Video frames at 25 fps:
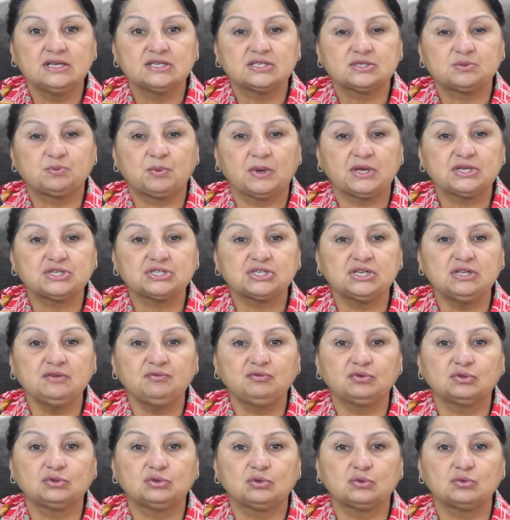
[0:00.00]
especially
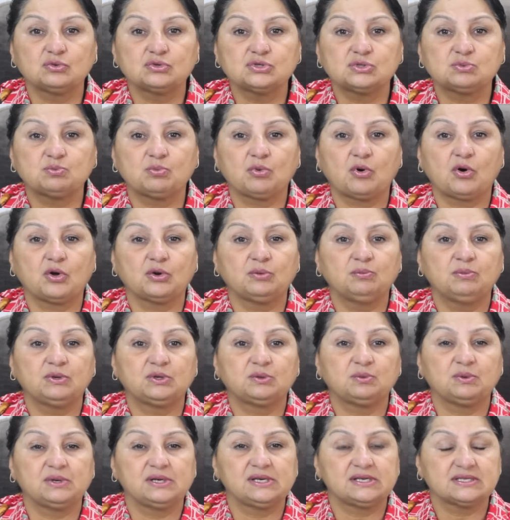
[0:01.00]
for those born
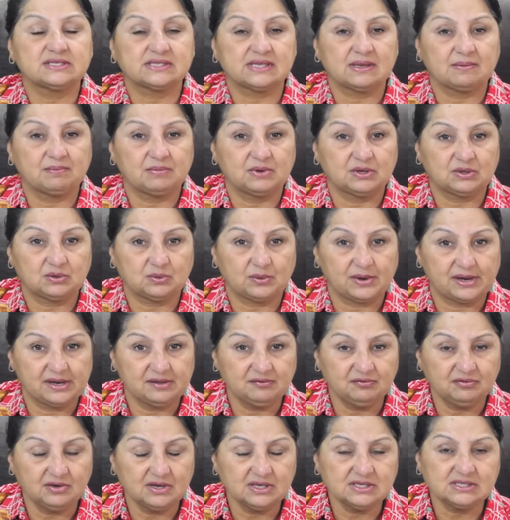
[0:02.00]
between December
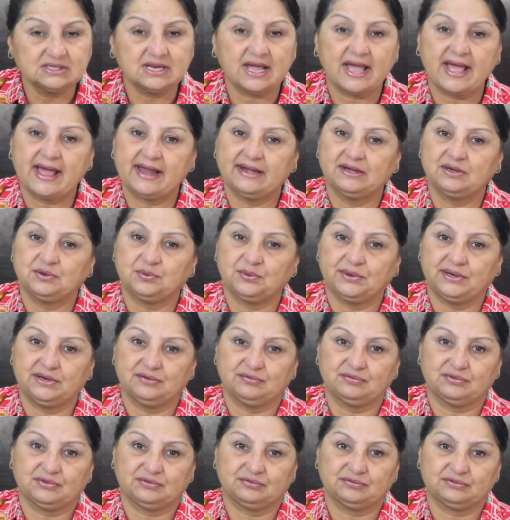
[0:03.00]
21st and
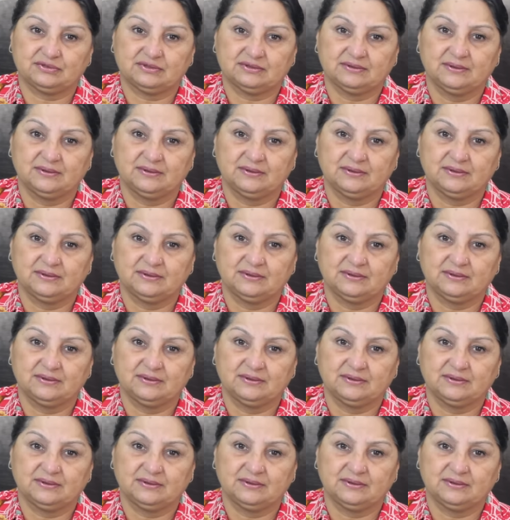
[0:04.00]
25th.